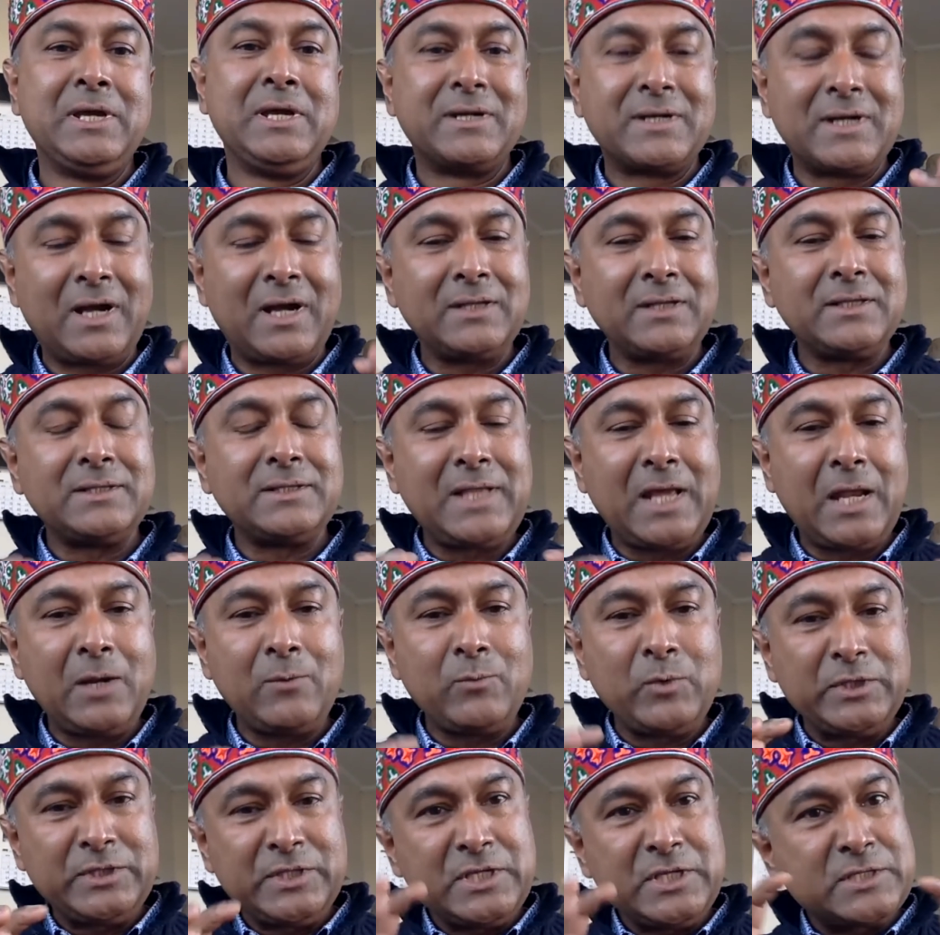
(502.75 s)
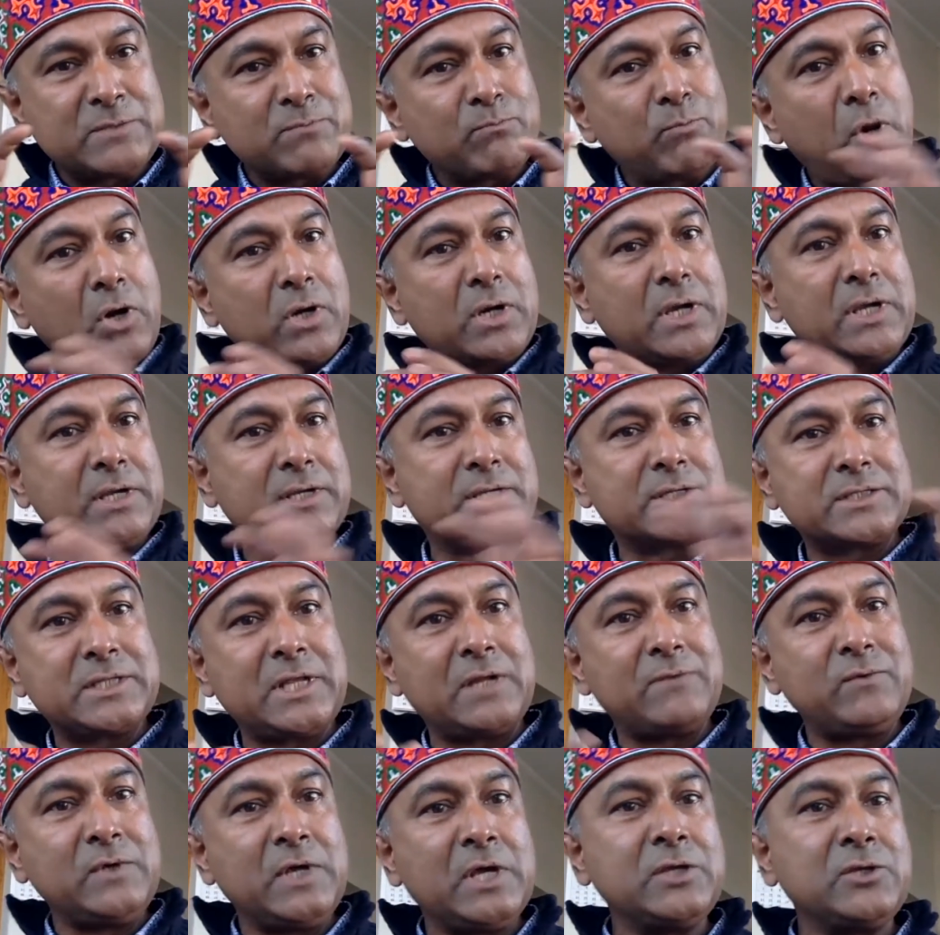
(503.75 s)
rather than with these pockets
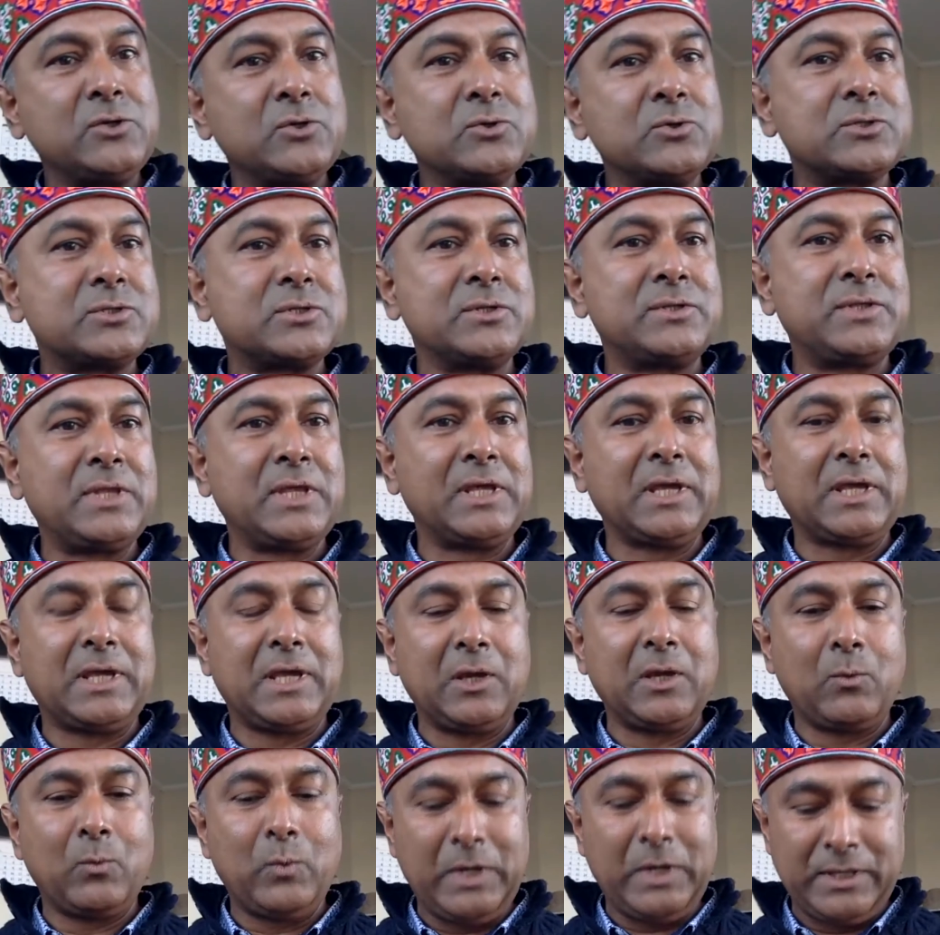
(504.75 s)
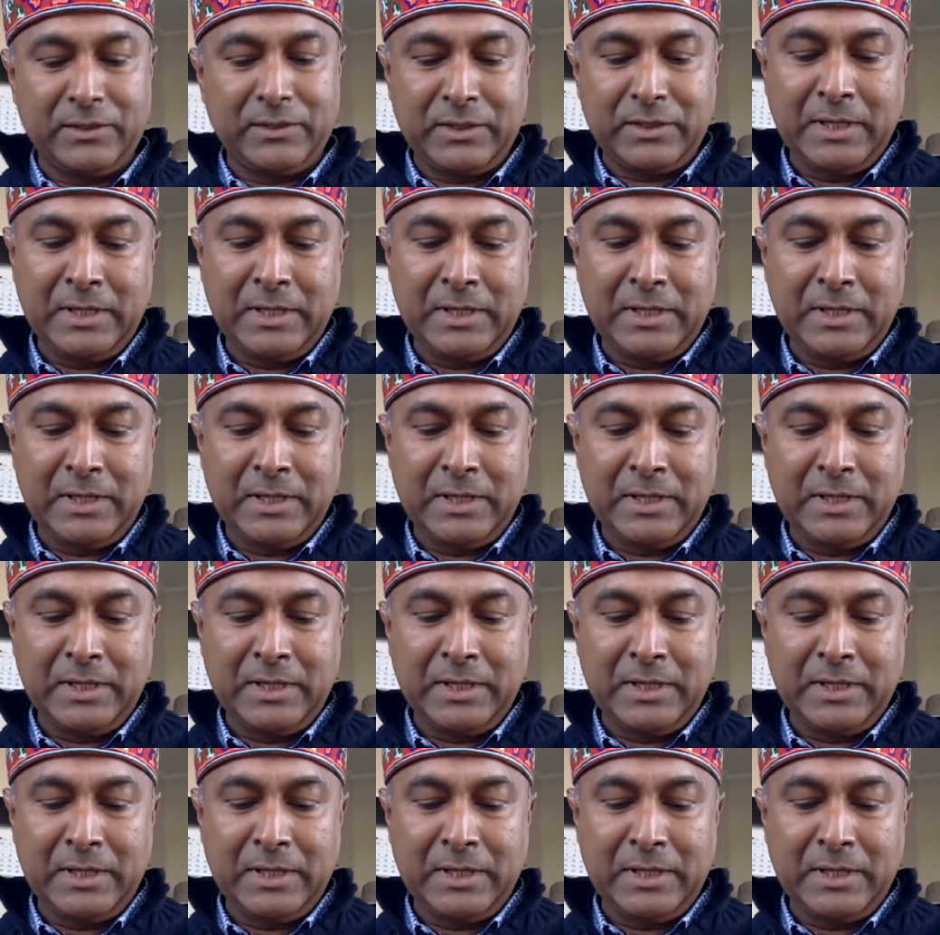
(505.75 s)
that we are used to thinking with.